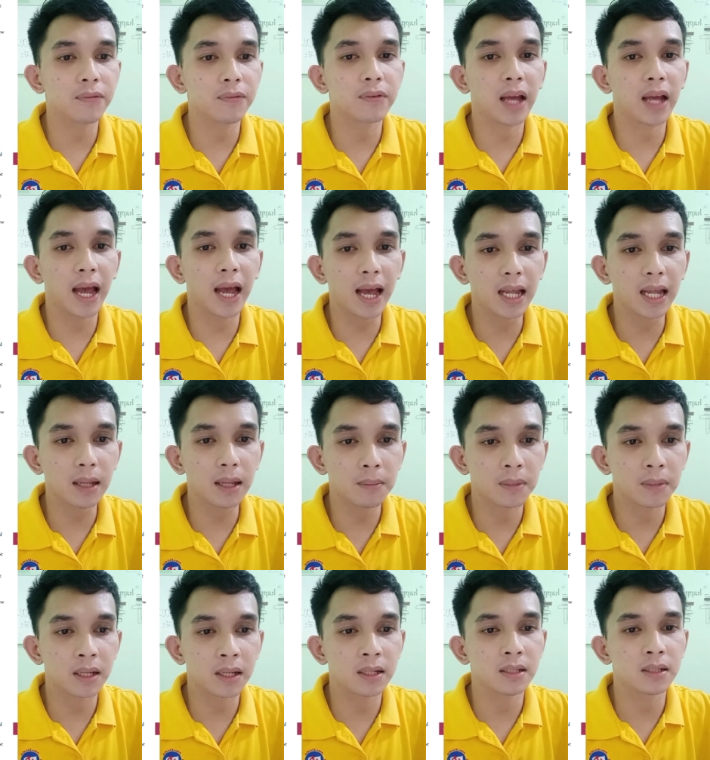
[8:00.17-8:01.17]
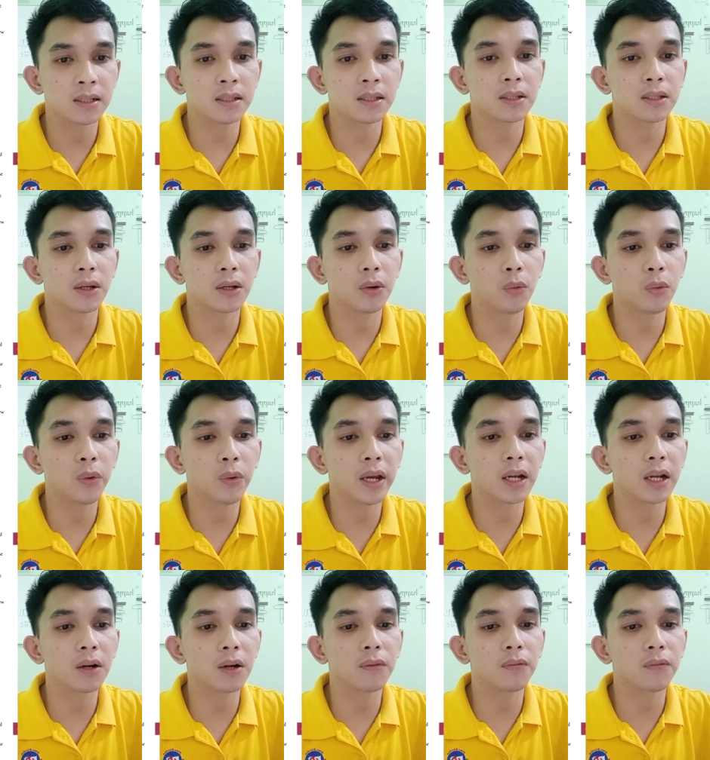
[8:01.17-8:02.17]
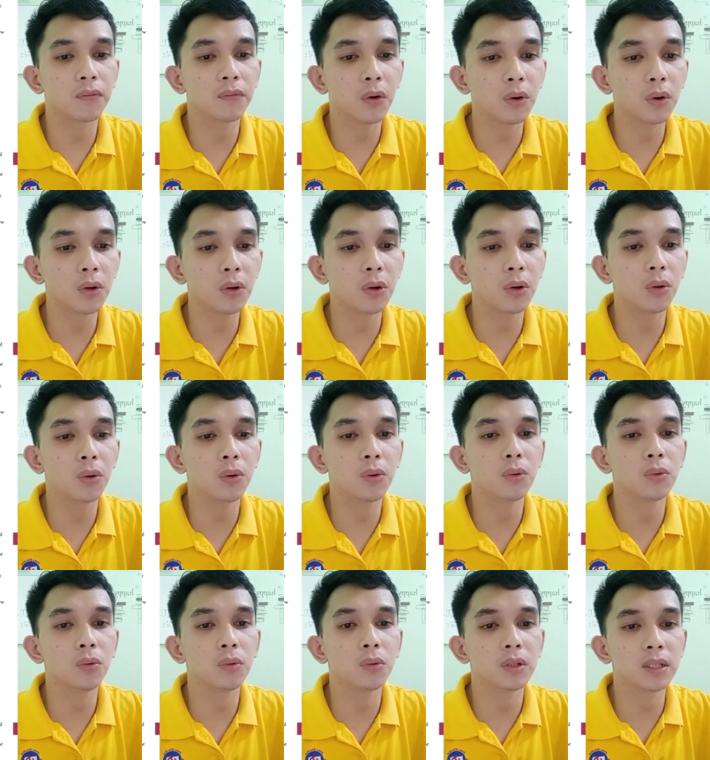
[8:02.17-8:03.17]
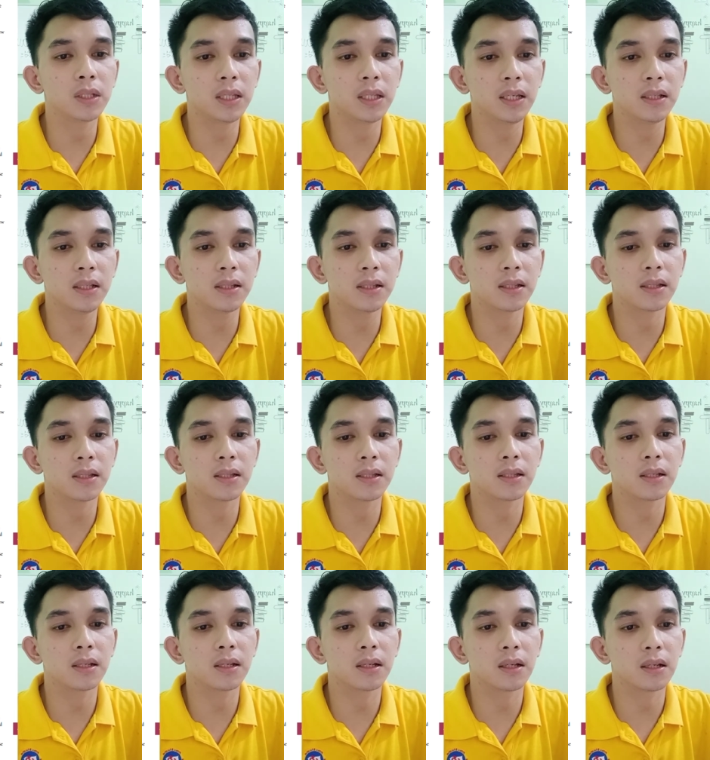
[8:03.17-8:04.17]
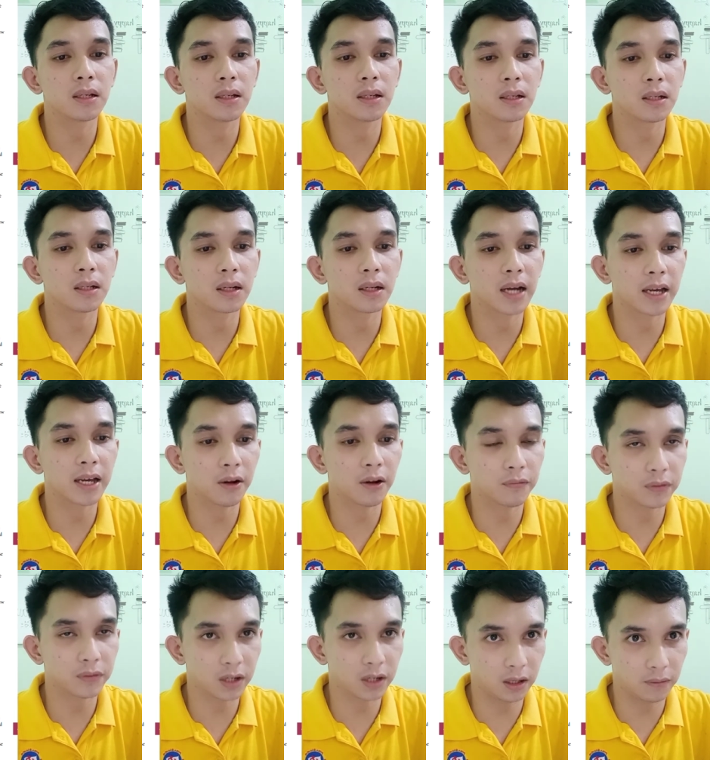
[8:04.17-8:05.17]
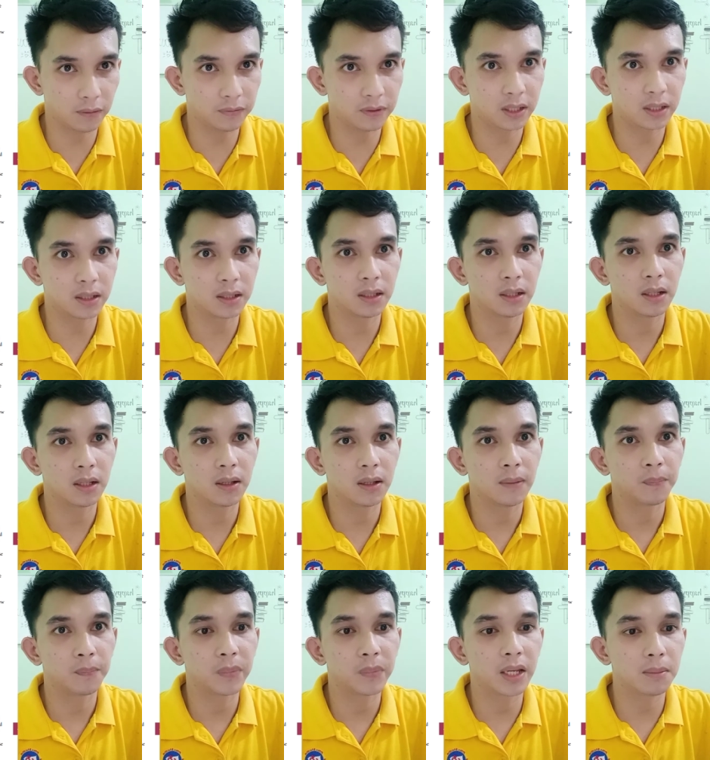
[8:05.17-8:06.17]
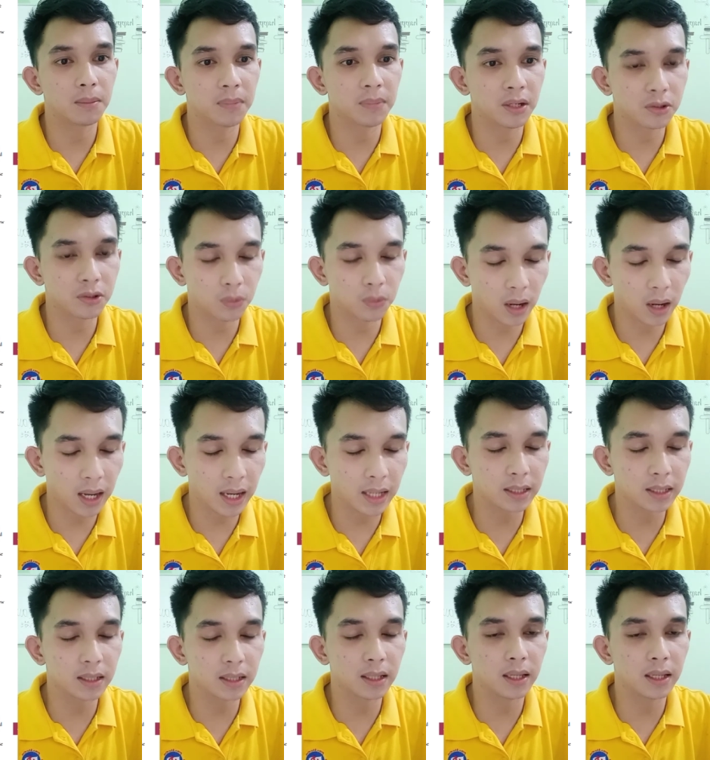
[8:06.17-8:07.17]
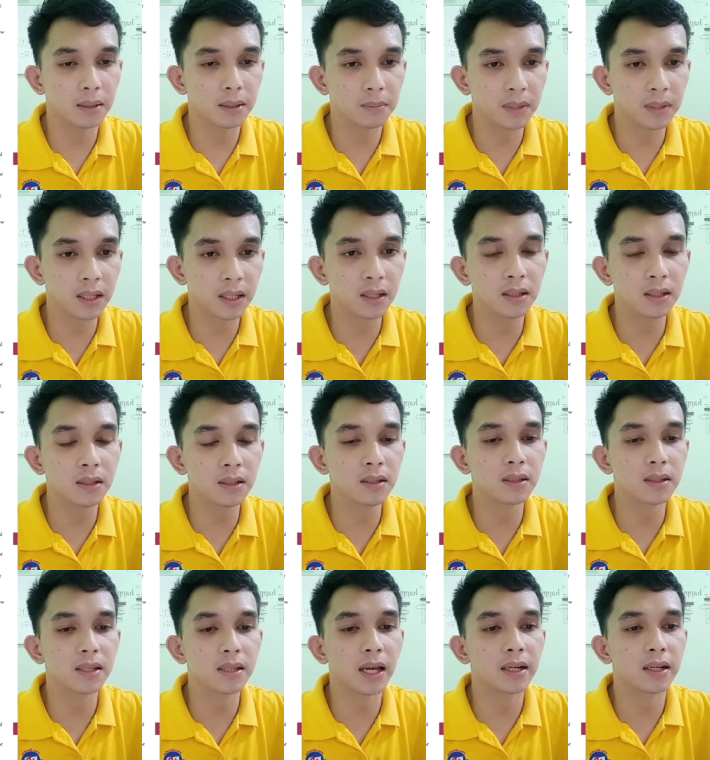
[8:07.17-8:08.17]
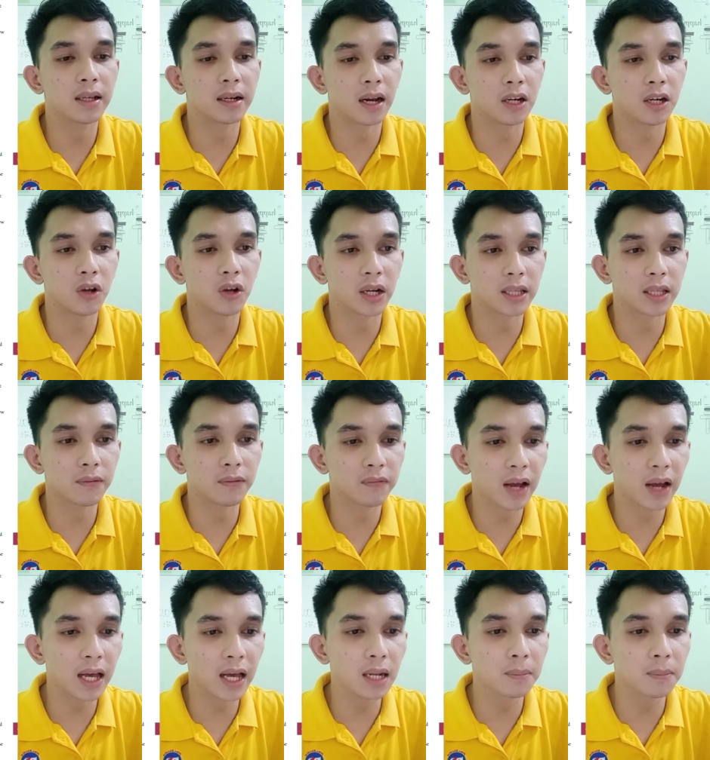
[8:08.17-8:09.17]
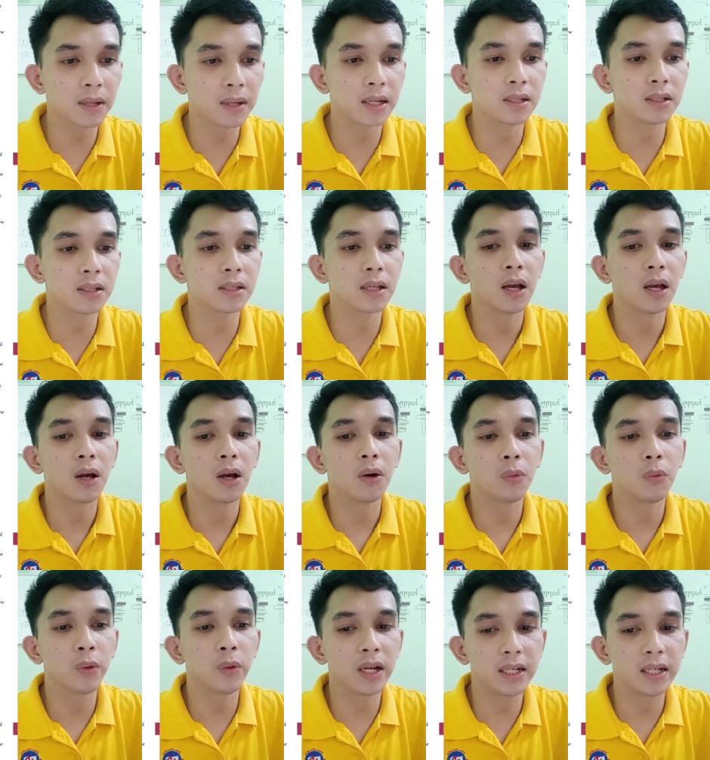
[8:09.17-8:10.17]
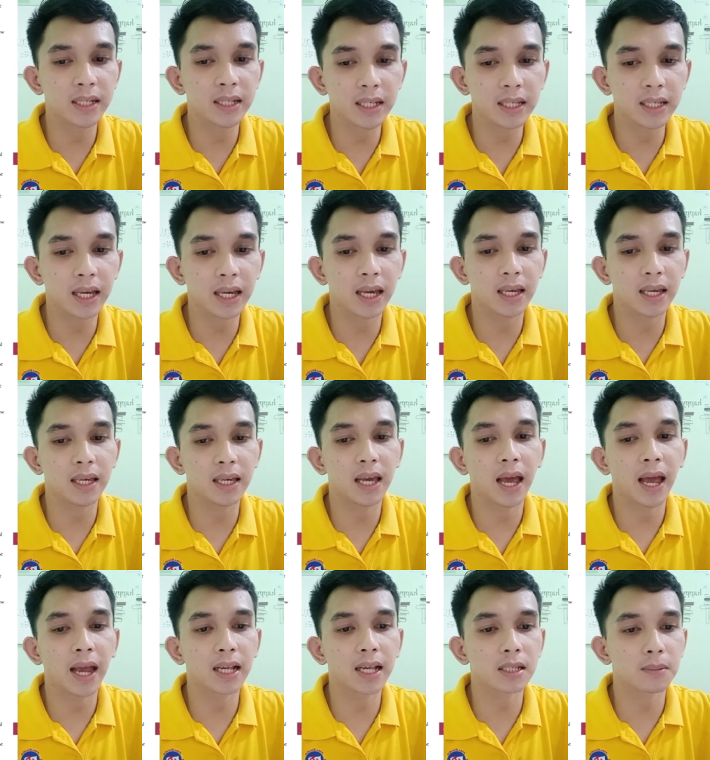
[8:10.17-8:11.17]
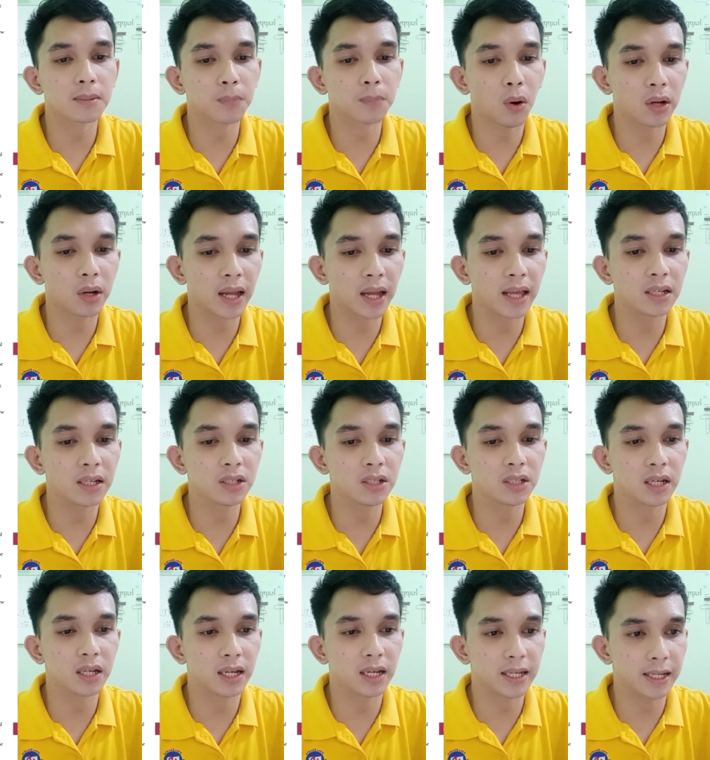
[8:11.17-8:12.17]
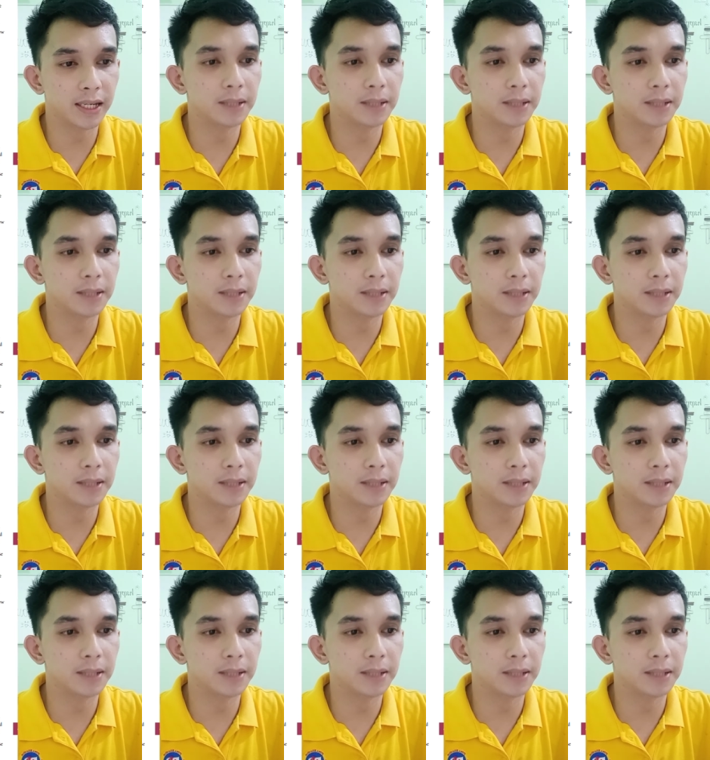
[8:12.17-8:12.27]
elements will follow this kind of curve. It means what? It means that the radioactive elements will decay exponentially.